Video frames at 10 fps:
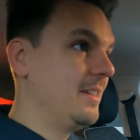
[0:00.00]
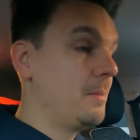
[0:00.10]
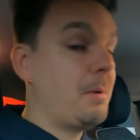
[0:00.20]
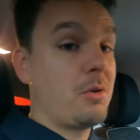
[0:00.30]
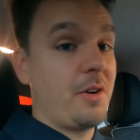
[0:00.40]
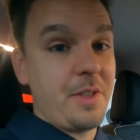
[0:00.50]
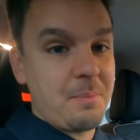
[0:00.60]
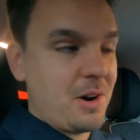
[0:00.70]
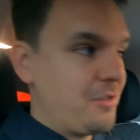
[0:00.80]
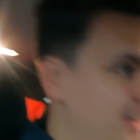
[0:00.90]
the bulk of the
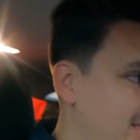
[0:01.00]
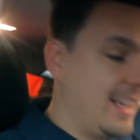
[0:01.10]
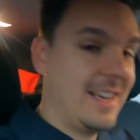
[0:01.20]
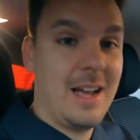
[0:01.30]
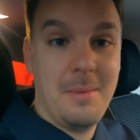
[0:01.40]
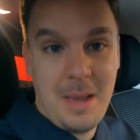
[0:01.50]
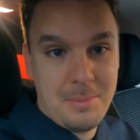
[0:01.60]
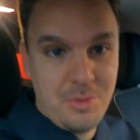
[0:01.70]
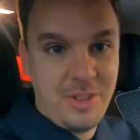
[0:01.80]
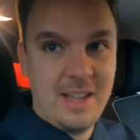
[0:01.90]
profit, then I'm
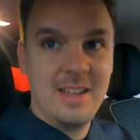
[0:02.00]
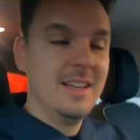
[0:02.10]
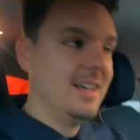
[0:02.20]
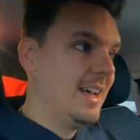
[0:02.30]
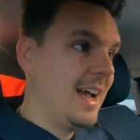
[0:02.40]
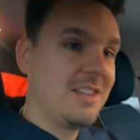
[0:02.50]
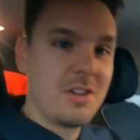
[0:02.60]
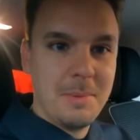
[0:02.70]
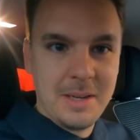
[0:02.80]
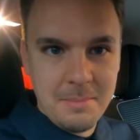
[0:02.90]
happy with that. And he's
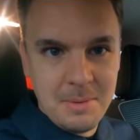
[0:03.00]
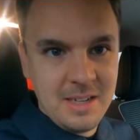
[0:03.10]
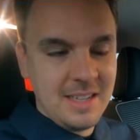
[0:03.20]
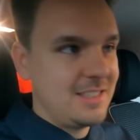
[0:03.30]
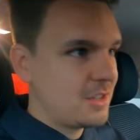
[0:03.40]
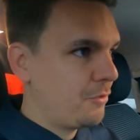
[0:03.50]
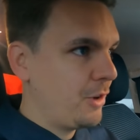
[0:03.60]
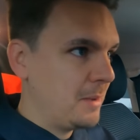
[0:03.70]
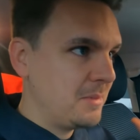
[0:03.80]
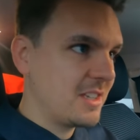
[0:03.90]
got my number, and he's
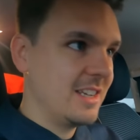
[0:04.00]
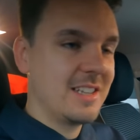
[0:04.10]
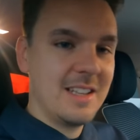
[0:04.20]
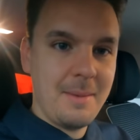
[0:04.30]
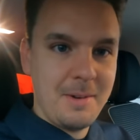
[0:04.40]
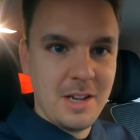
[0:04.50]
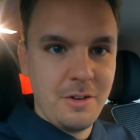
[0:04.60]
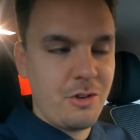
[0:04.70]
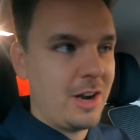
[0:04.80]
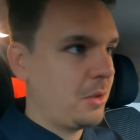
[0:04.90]
confirmed he's going to let me
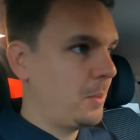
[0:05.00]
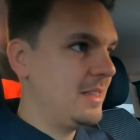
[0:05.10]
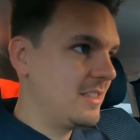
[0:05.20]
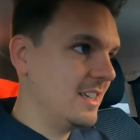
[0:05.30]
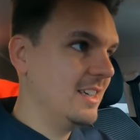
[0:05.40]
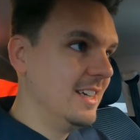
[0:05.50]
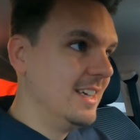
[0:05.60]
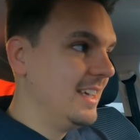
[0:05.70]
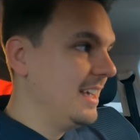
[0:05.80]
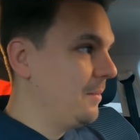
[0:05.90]
know throughout the winter
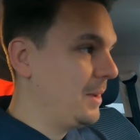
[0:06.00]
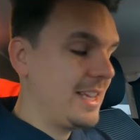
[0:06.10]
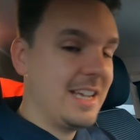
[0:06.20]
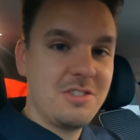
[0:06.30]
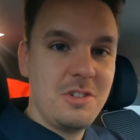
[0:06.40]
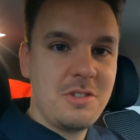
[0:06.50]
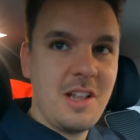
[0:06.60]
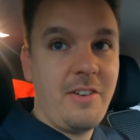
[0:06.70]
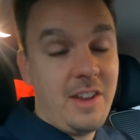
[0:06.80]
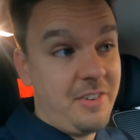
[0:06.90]
when he gets new
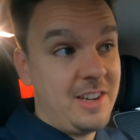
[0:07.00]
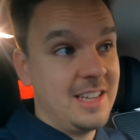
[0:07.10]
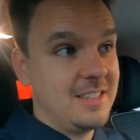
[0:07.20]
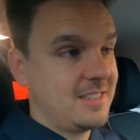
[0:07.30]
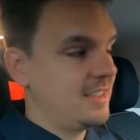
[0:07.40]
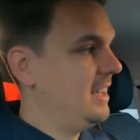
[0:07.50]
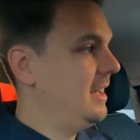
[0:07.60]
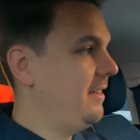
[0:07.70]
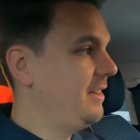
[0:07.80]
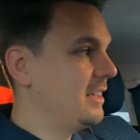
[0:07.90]
stuff, if he does
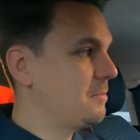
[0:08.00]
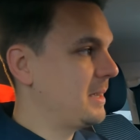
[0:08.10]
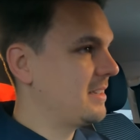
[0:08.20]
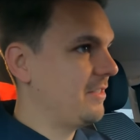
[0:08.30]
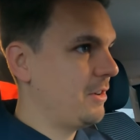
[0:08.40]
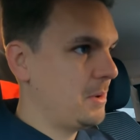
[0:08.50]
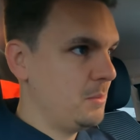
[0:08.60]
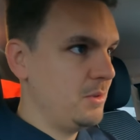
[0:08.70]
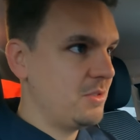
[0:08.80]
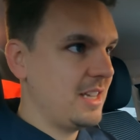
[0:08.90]
pick stuff up
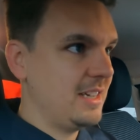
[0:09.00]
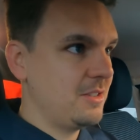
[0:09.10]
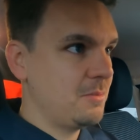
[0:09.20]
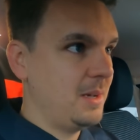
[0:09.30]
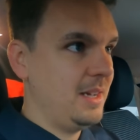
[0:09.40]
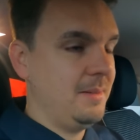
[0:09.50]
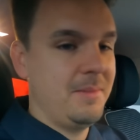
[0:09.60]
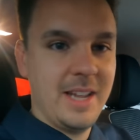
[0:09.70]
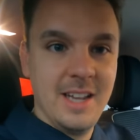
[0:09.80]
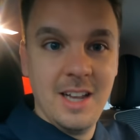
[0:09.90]
at boot sales. But
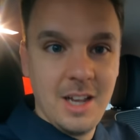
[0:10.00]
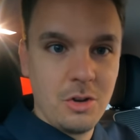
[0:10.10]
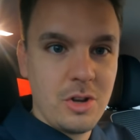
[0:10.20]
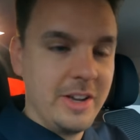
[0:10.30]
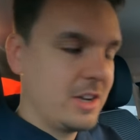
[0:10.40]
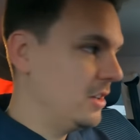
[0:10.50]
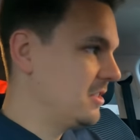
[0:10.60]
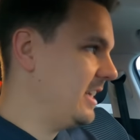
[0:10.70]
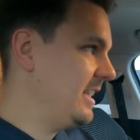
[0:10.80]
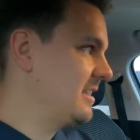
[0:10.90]
yeah, an ongoing
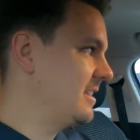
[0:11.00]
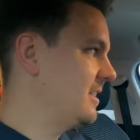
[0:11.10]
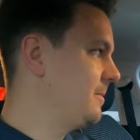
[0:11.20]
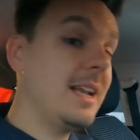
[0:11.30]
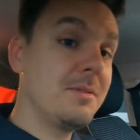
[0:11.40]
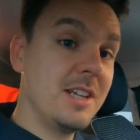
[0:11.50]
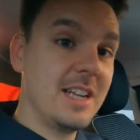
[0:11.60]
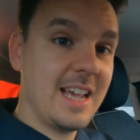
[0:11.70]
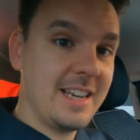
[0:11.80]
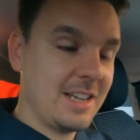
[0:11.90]
contact, and I've seen
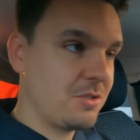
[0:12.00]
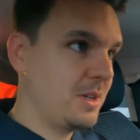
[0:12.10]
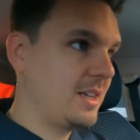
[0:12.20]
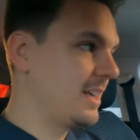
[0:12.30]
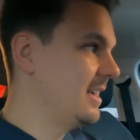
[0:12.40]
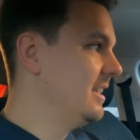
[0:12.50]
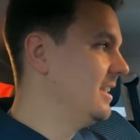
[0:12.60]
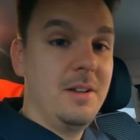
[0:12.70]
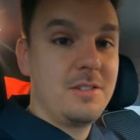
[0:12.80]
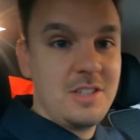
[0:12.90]
again next week.
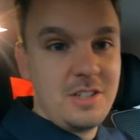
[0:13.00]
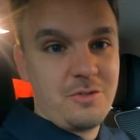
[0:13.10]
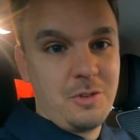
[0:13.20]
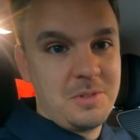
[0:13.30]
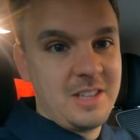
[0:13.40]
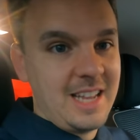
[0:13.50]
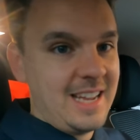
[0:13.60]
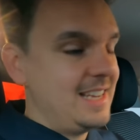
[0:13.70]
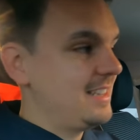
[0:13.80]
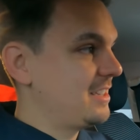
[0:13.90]
But just from
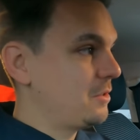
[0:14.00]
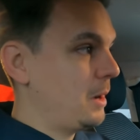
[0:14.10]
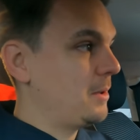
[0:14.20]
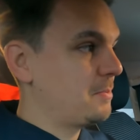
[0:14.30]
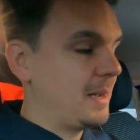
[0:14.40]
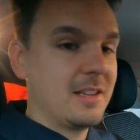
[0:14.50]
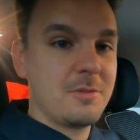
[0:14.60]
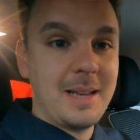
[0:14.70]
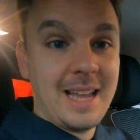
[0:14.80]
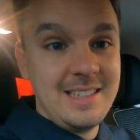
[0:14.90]
today, this is what I've spent. I
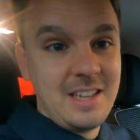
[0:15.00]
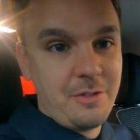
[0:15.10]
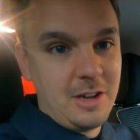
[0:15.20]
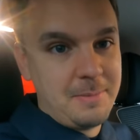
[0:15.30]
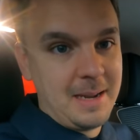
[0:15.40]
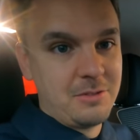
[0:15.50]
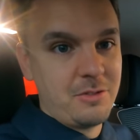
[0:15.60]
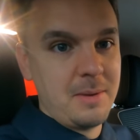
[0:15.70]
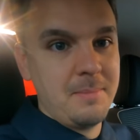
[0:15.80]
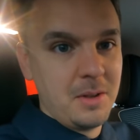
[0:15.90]
spent £85
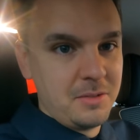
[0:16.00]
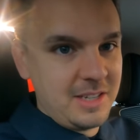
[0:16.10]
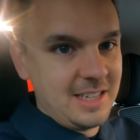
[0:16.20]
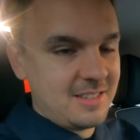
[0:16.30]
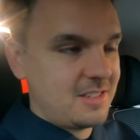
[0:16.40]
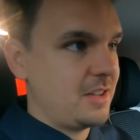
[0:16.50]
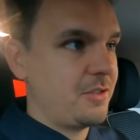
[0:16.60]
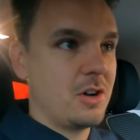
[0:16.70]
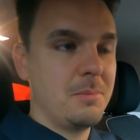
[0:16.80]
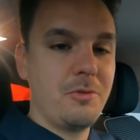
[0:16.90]
with him. Obviously there's the
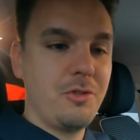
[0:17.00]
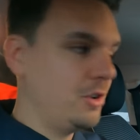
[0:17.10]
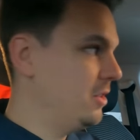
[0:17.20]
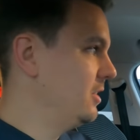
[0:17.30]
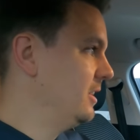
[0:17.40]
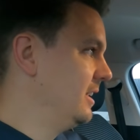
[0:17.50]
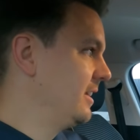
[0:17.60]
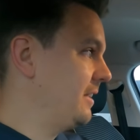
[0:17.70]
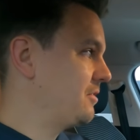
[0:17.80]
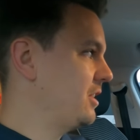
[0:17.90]
stuff I got before
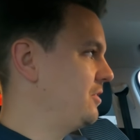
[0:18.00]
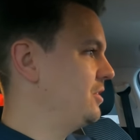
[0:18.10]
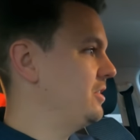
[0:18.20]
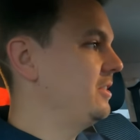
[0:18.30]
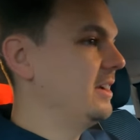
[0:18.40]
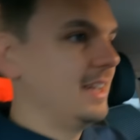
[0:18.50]
that I've shown you,